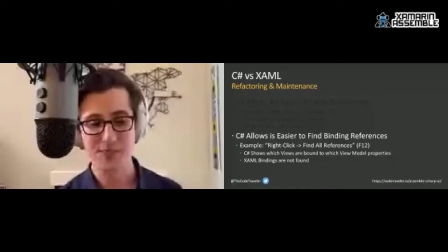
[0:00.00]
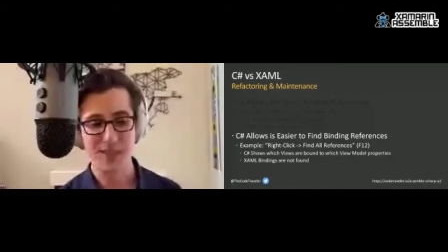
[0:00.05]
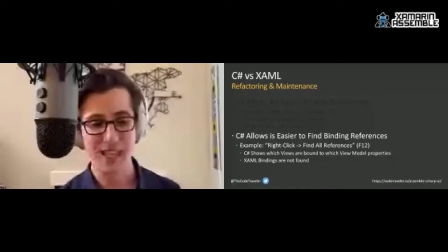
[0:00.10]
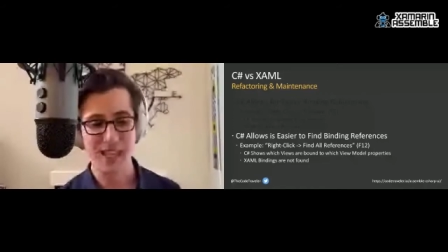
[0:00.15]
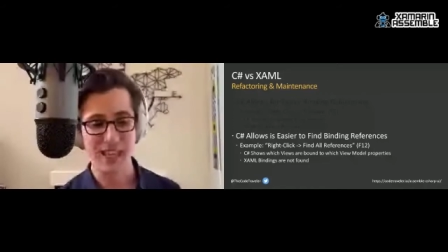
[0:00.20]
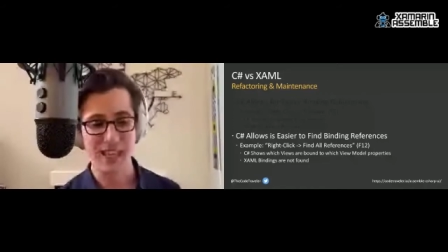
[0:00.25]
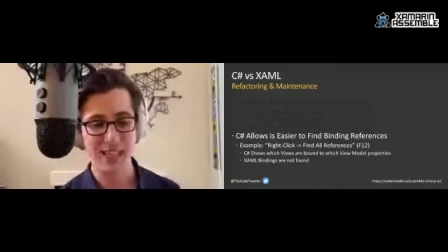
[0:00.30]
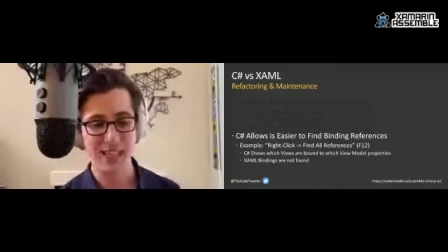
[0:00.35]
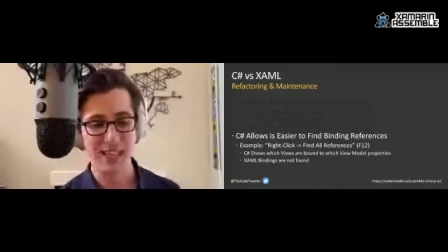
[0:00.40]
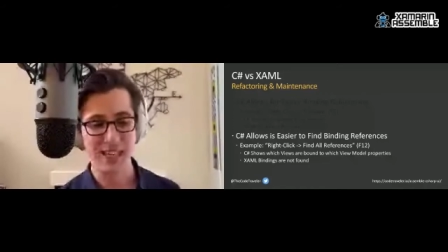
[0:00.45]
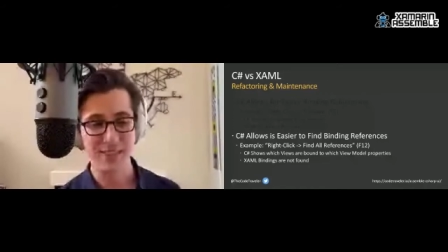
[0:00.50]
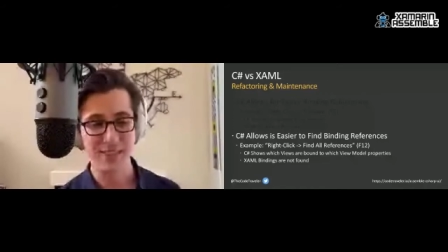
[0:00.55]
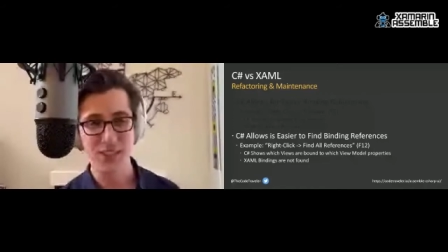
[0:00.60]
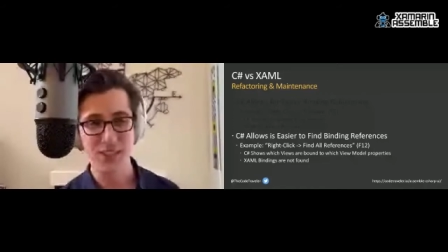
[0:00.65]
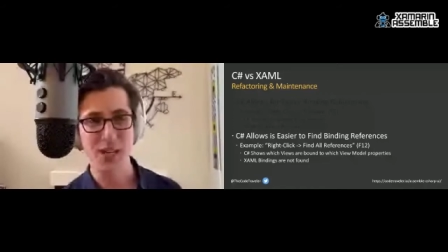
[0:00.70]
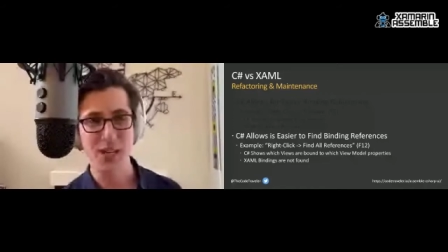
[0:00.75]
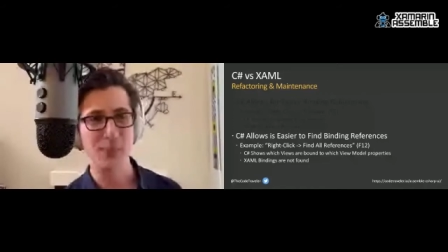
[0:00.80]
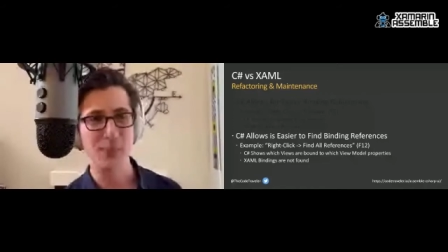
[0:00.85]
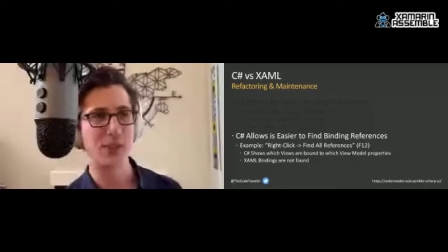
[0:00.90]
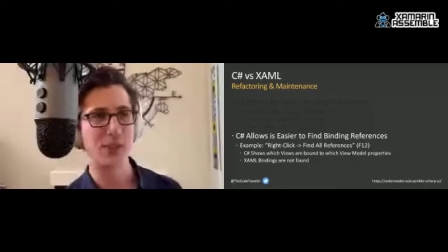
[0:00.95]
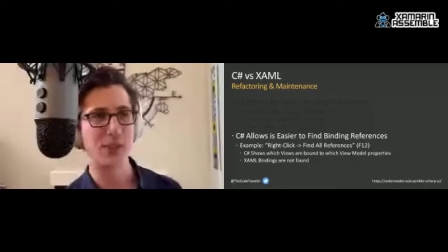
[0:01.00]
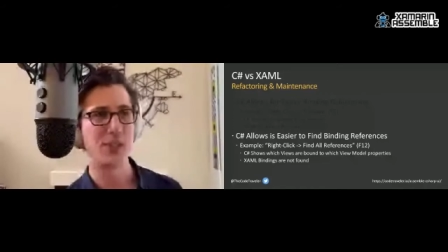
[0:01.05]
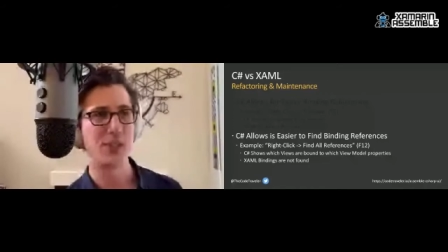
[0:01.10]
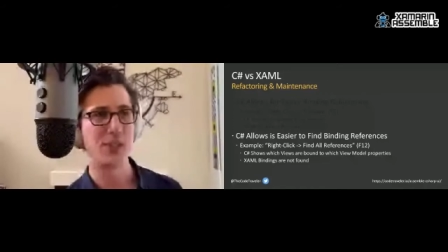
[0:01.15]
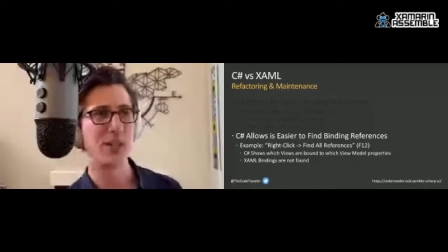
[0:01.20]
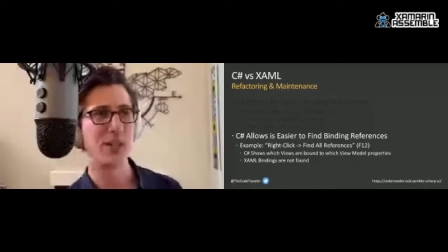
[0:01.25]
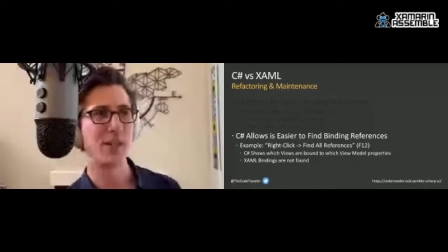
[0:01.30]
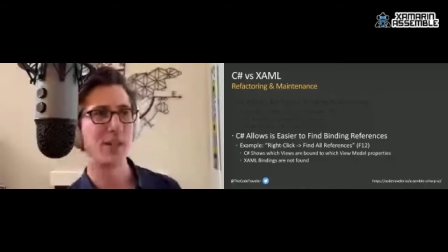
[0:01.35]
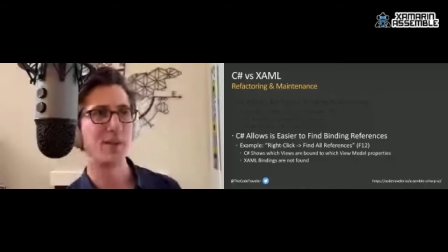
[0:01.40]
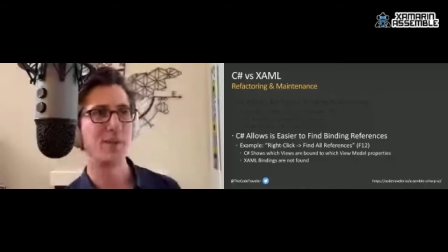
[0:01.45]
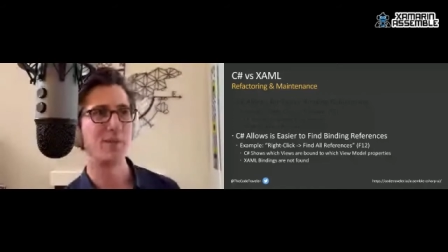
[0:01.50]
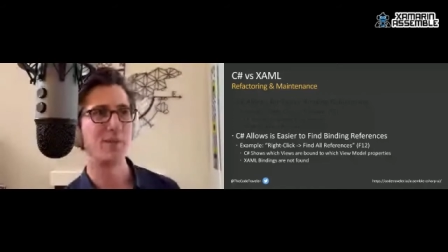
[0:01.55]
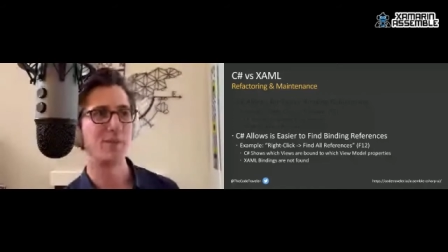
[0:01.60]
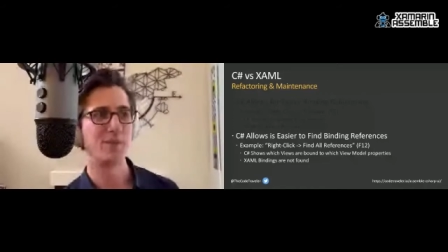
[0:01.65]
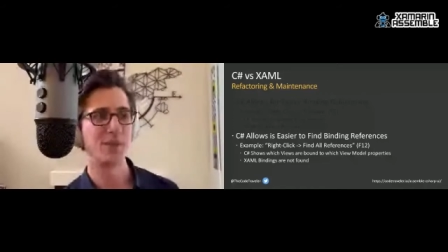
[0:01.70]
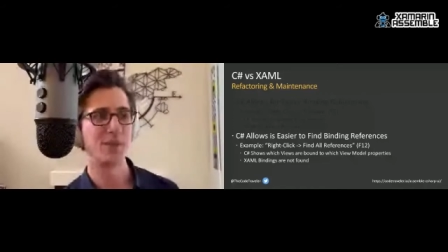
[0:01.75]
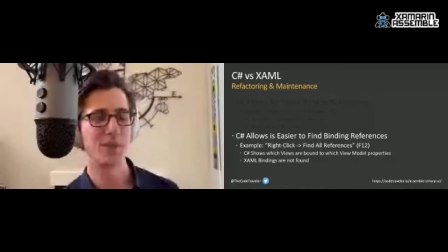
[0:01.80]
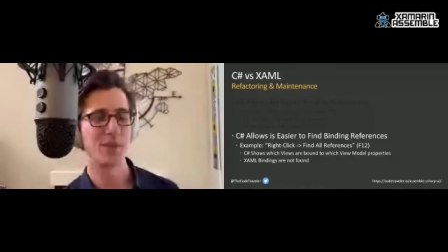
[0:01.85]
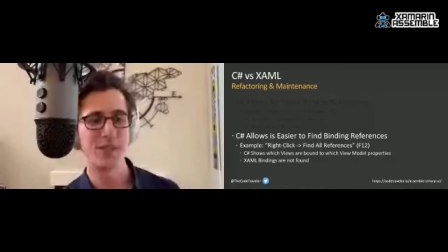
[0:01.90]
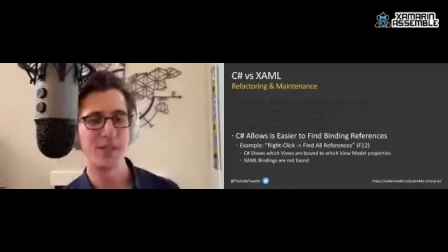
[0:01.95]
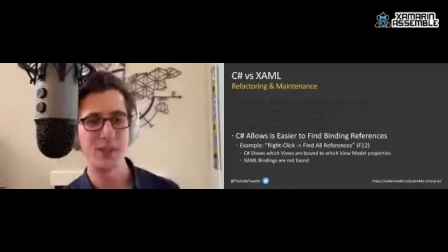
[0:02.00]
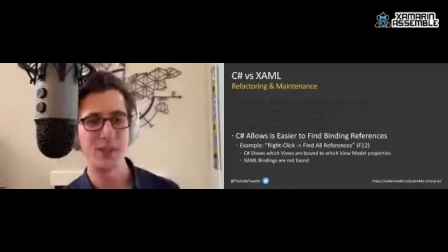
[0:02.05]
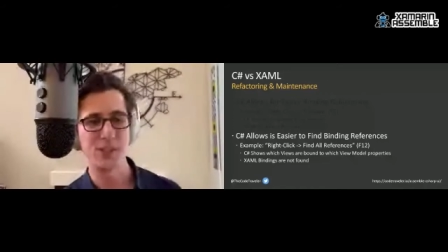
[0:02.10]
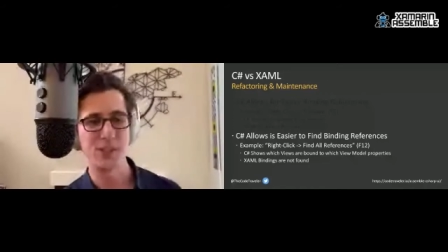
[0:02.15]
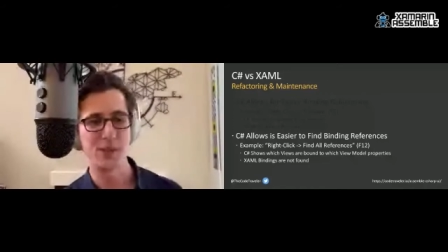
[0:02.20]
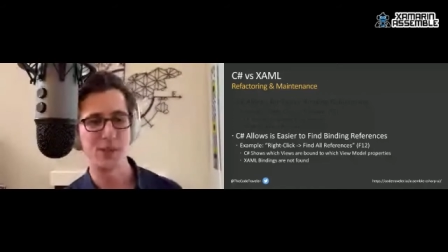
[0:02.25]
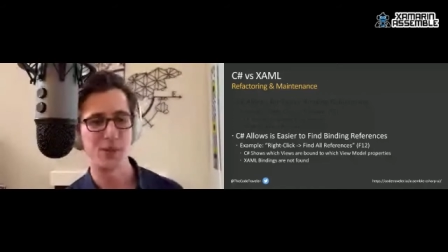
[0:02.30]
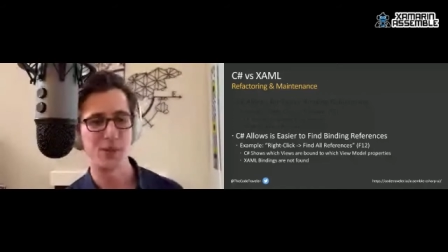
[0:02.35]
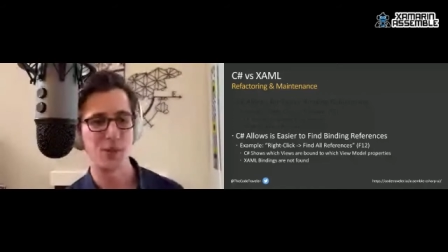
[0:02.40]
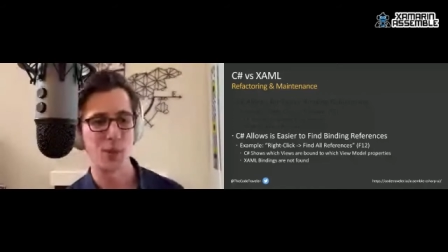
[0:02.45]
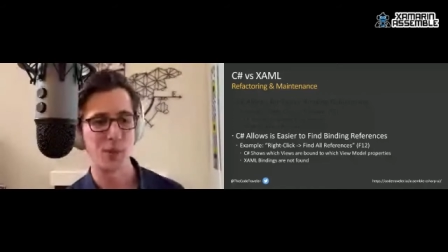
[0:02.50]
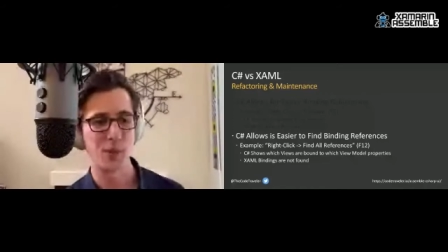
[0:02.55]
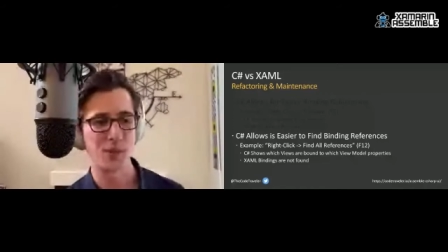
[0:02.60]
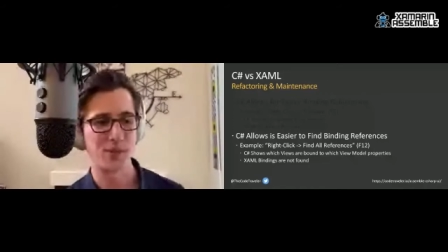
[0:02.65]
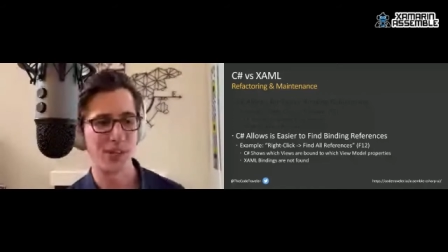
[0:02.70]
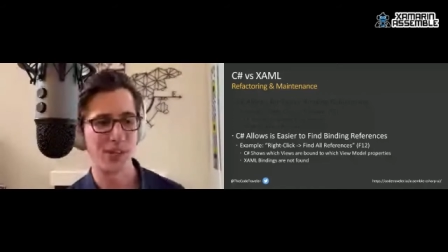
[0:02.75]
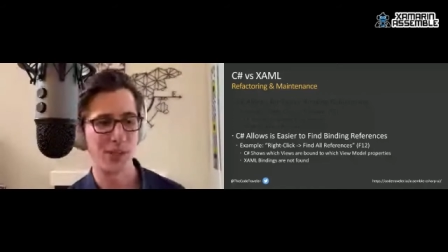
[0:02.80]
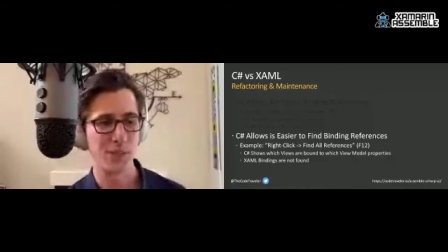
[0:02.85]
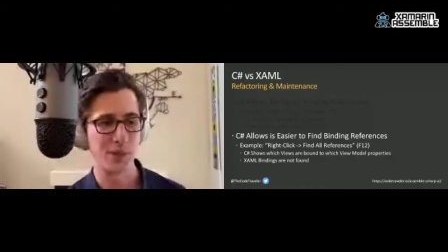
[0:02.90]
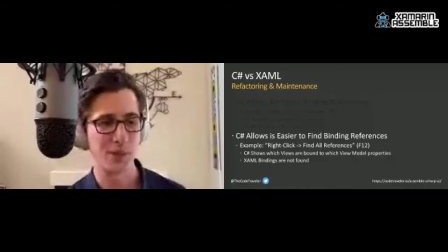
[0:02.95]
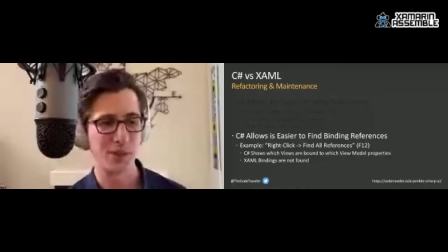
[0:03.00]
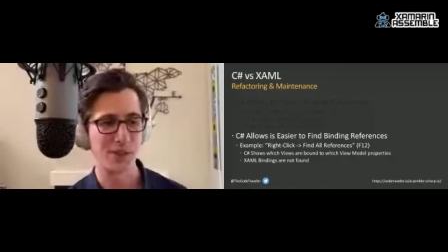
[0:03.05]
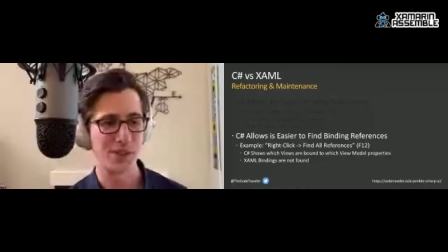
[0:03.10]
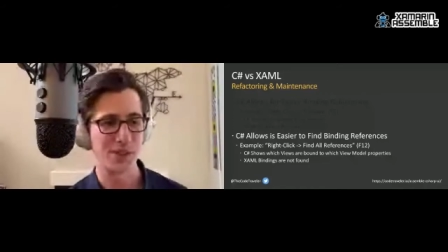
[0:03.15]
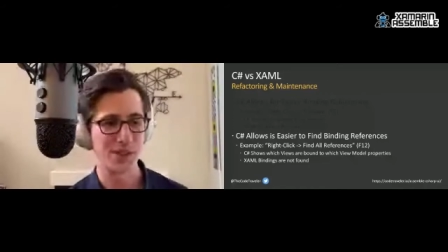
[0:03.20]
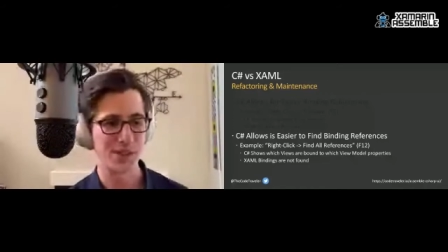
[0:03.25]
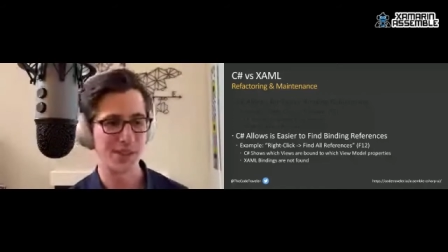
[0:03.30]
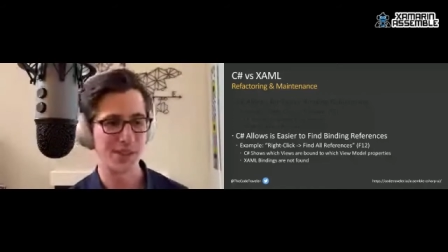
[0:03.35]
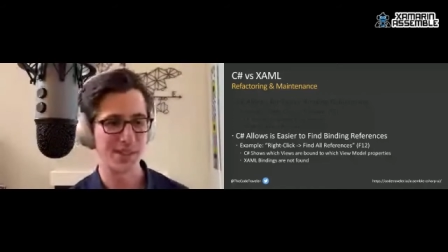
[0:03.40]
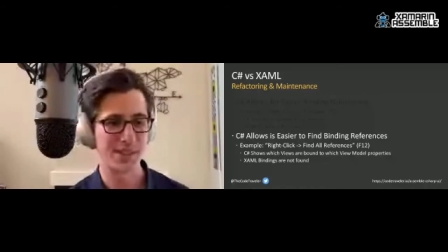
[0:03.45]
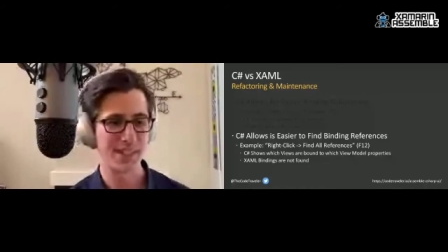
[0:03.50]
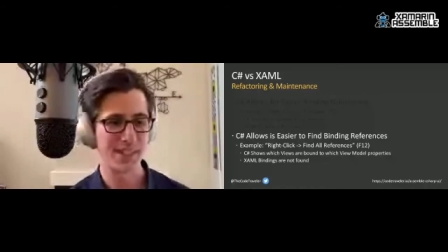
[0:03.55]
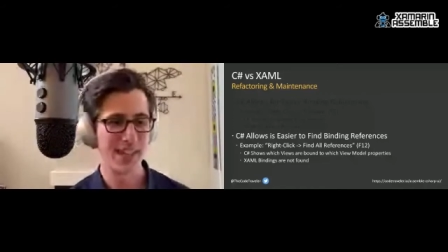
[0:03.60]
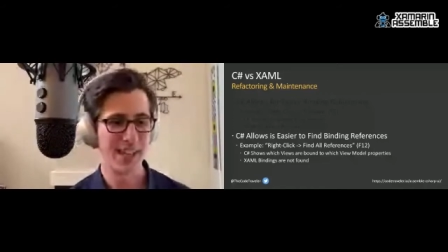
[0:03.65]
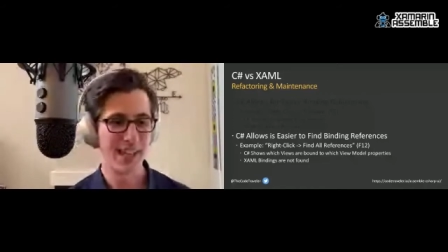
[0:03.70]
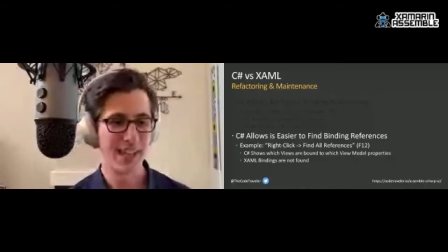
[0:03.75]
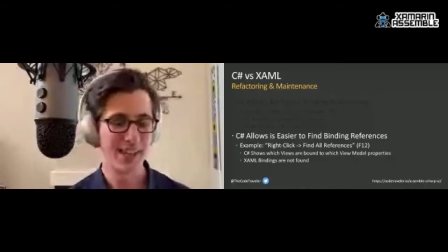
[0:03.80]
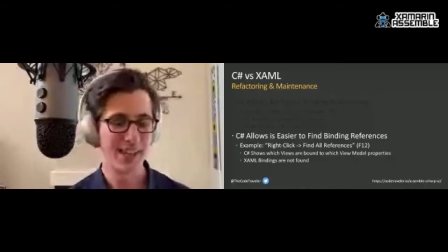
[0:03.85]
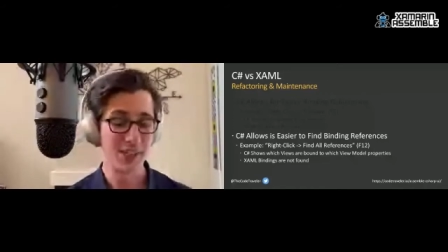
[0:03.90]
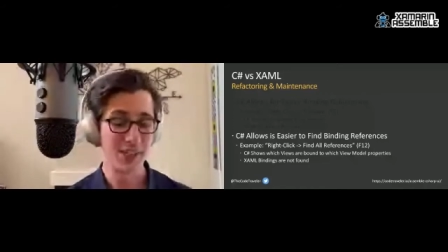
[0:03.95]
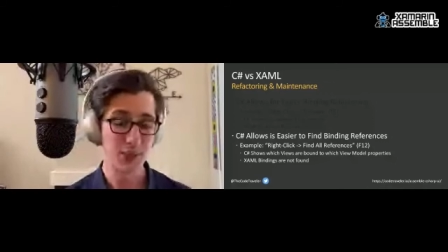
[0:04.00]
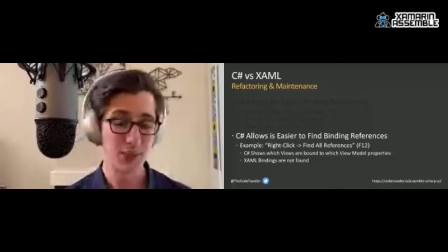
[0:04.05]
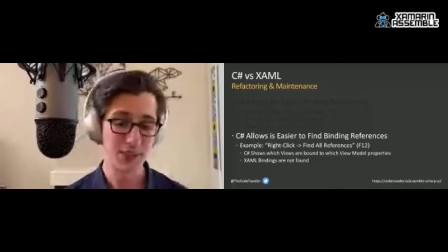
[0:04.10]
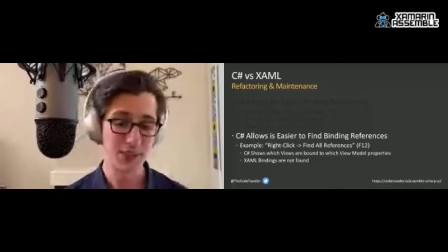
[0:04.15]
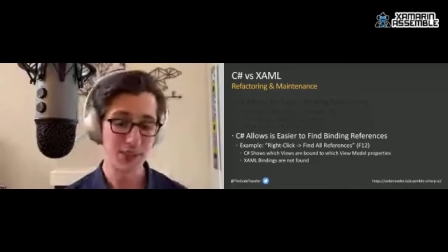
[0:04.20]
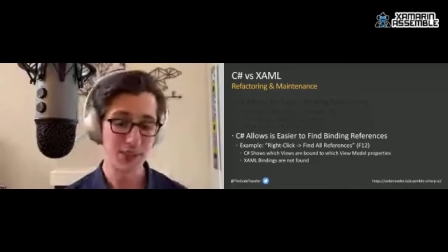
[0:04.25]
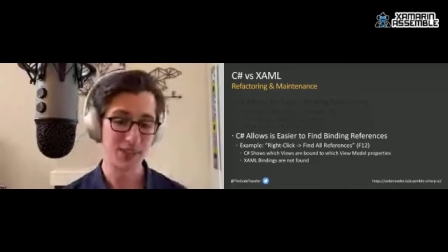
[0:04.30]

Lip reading: And I've chatted with some fellow Xamarin.Forms developers, because this